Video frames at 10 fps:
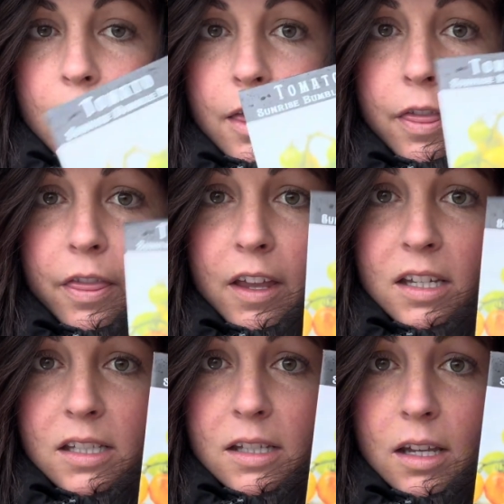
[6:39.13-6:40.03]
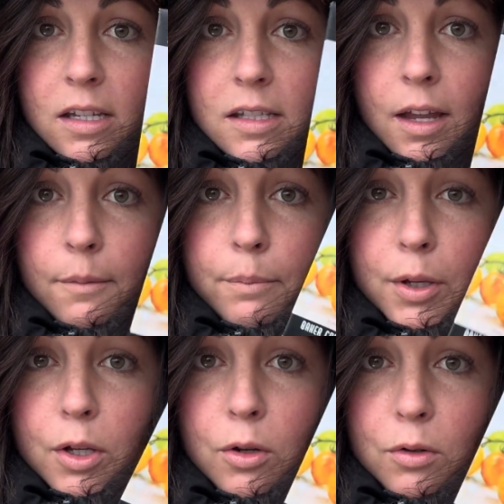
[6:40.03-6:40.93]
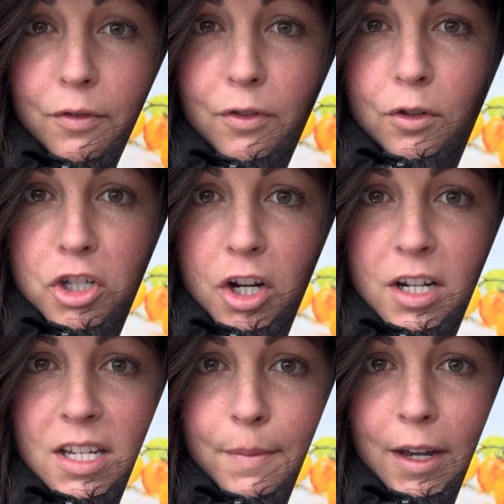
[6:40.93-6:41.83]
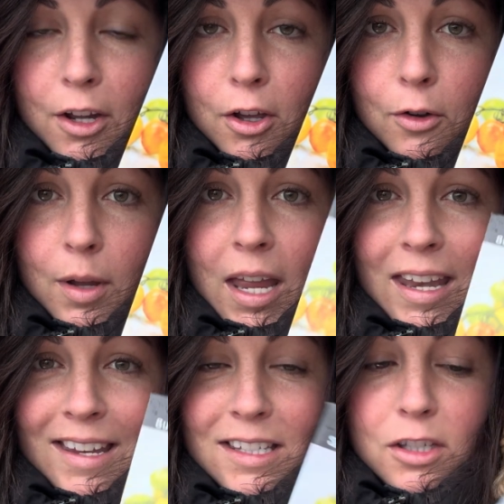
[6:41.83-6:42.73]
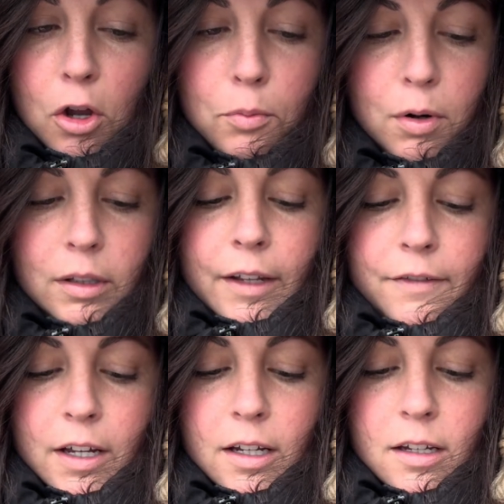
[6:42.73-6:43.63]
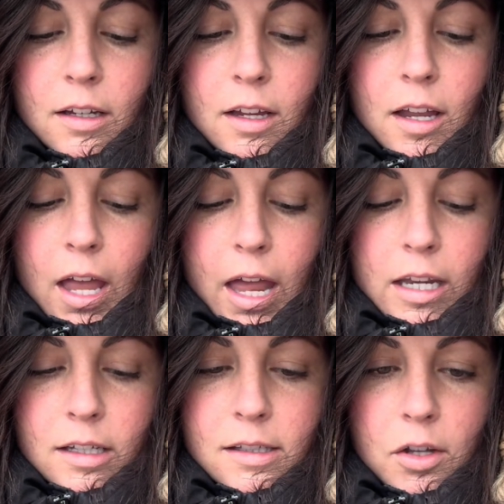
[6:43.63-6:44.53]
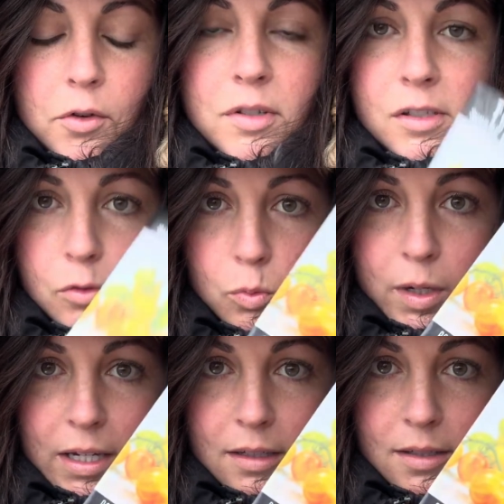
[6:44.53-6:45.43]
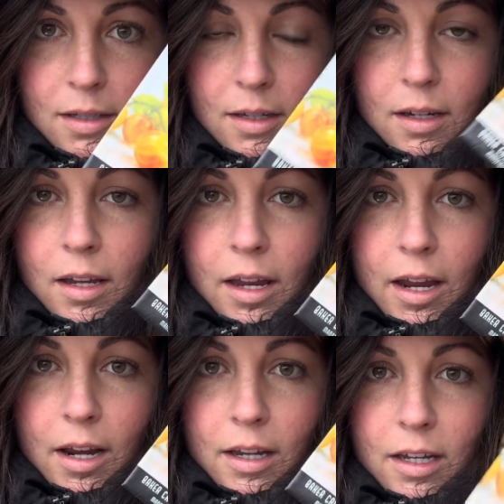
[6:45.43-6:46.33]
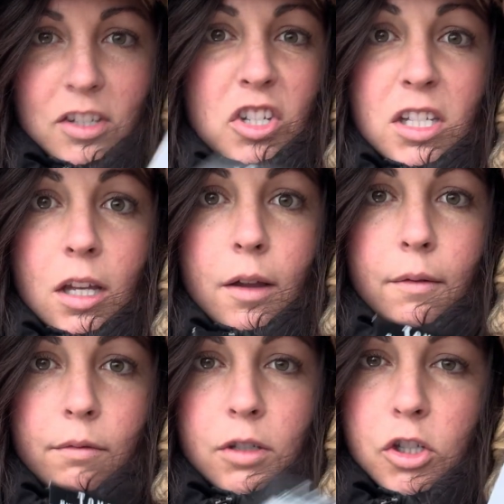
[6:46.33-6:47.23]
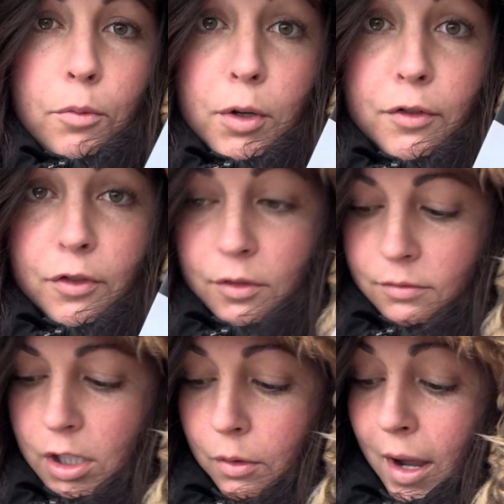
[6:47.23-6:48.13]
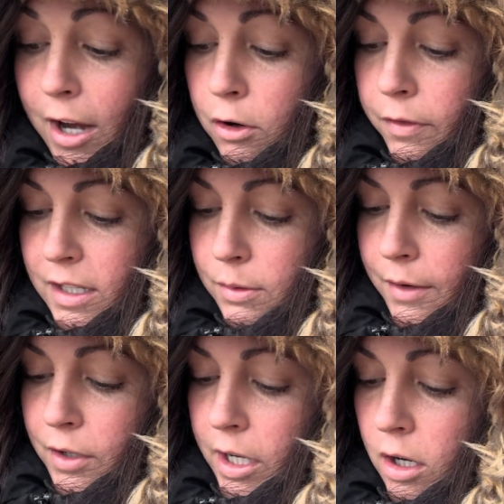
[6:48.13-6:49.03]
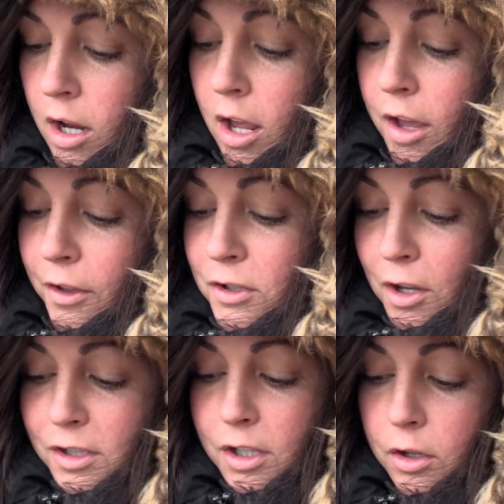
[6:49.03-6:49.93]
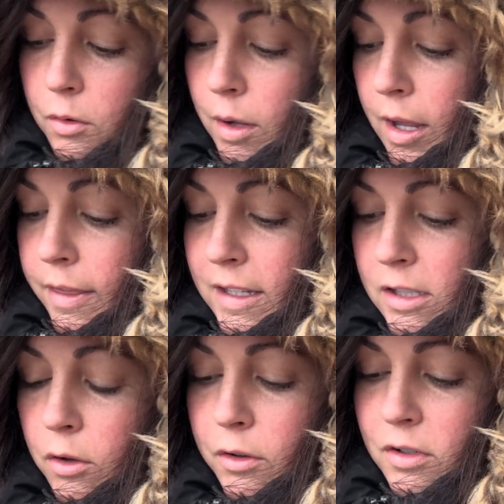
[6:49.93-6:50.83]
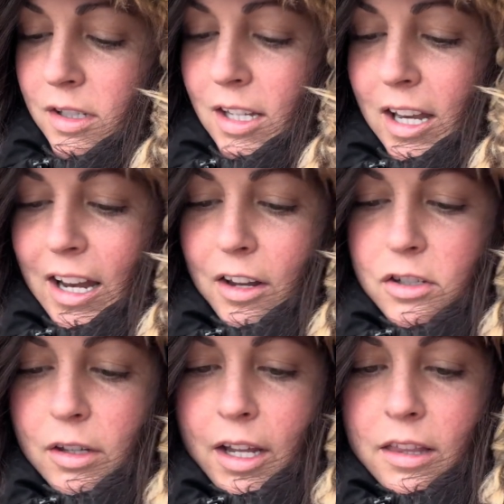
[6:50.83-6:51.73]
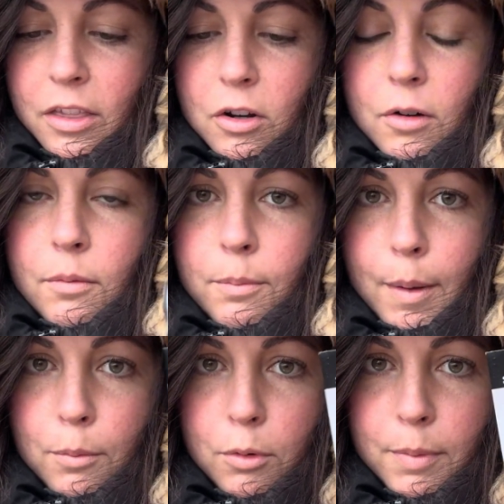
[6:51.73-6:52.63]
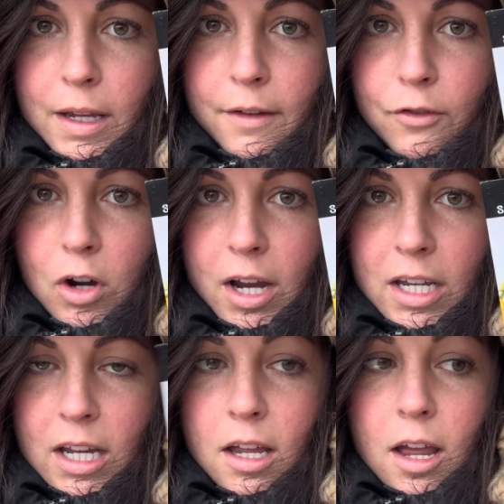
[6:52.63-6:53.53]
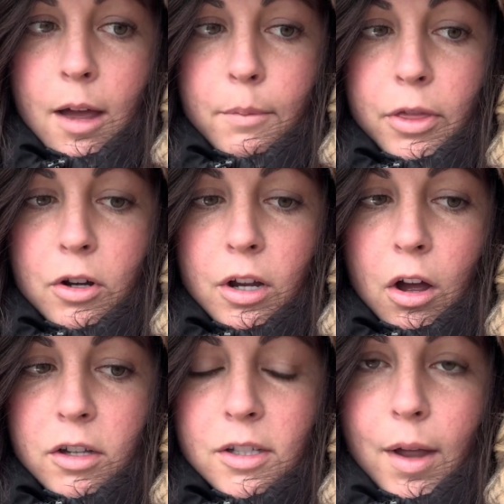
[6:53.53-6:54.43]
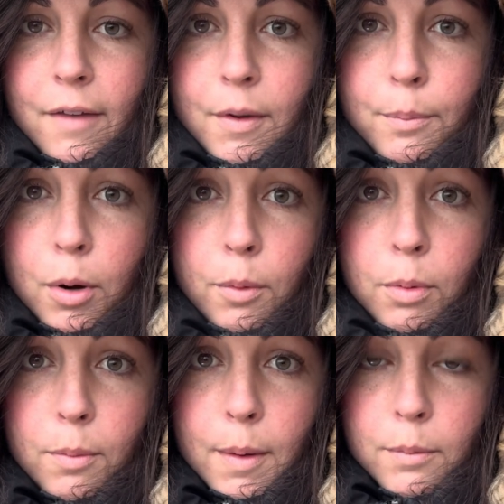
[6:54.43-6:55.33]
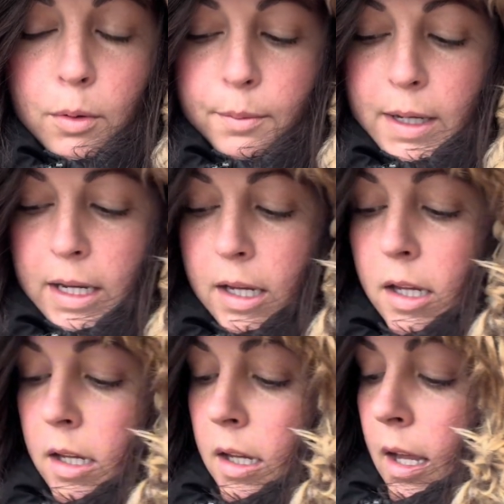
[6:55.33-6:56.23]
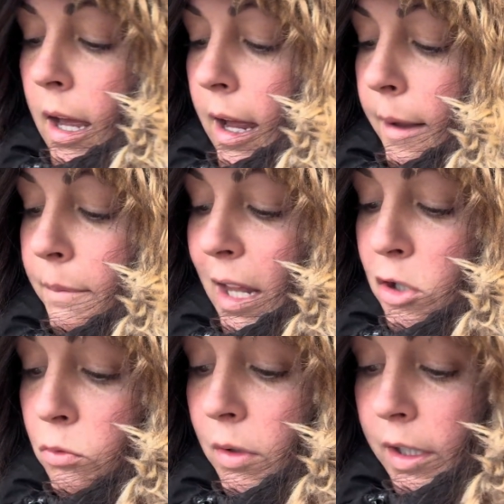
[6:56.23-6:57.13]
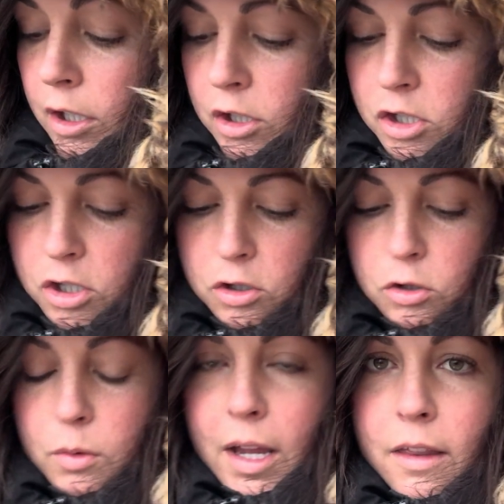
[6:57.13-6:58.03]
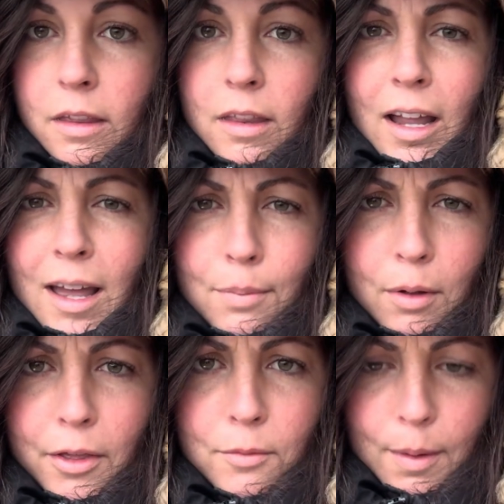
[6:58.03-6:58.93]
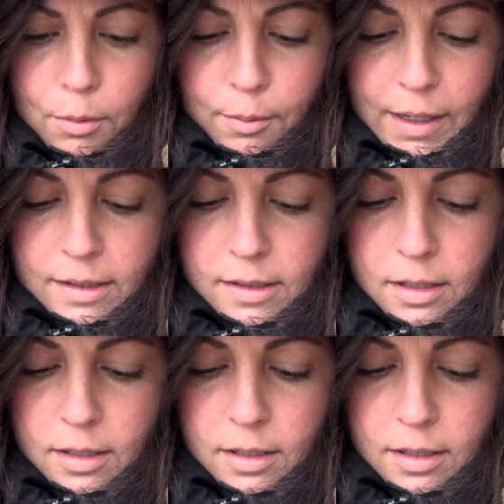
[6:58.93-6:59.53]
This is a beautiful cherry tomato, and it's so prolific and it's so sweet, and it's just so beautiful. So I grow this one every year. There's also this, and I also like that they're bumblebee variety, but they also have a purple bumblebee that's really good too, and a couple other bumblebees.